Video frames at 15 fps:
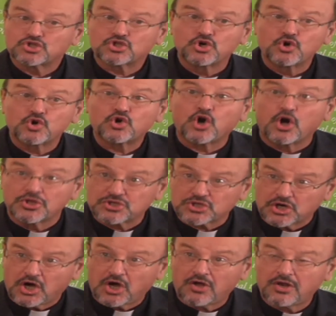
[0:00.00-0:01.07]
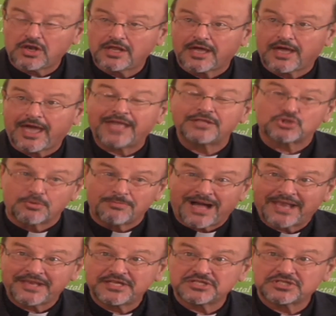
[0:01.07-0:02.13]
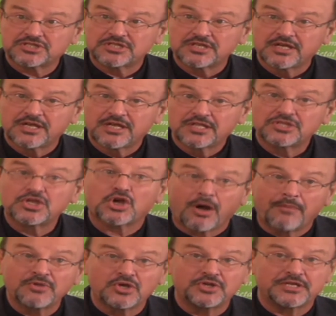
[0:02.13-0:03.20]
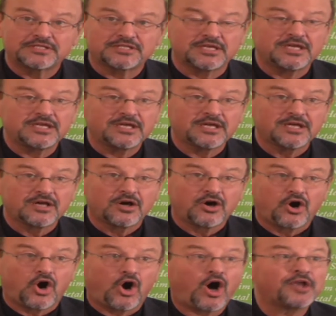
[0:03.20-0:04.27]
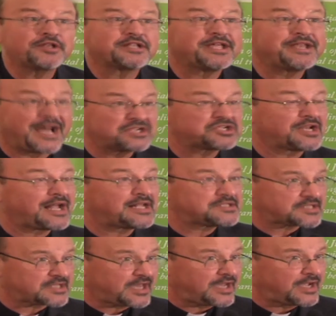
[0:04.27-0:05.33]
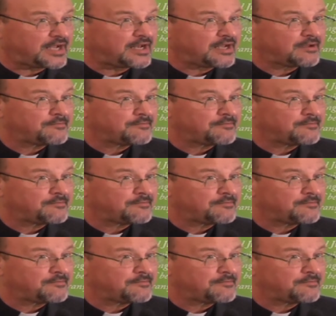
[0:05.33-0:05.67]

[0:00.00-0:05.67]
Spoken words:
to control and to manage the community on the national scale.